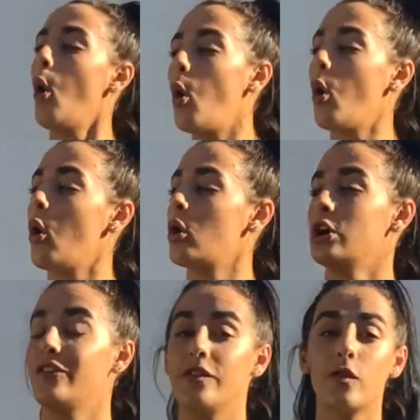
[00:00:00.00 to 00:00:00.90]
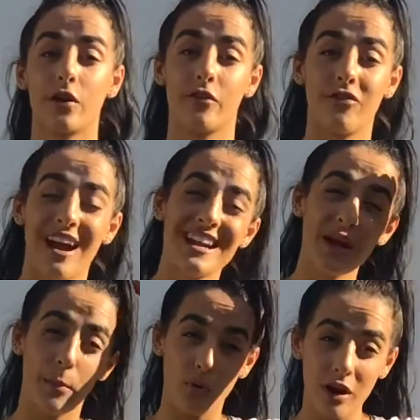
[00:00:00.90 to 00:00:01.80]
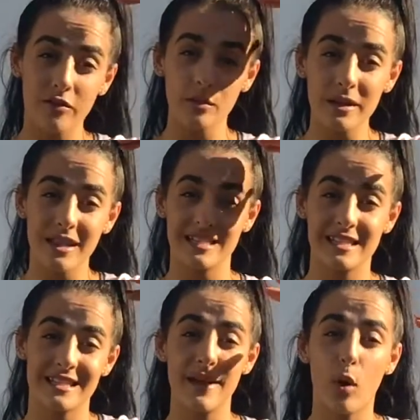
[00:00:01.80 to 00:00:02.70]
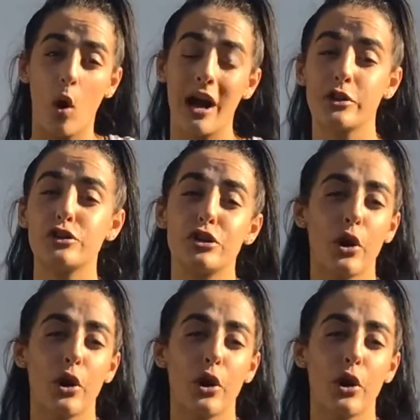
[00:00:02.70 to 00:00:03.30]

Or if you've got a friend, preferably that's the same height as you.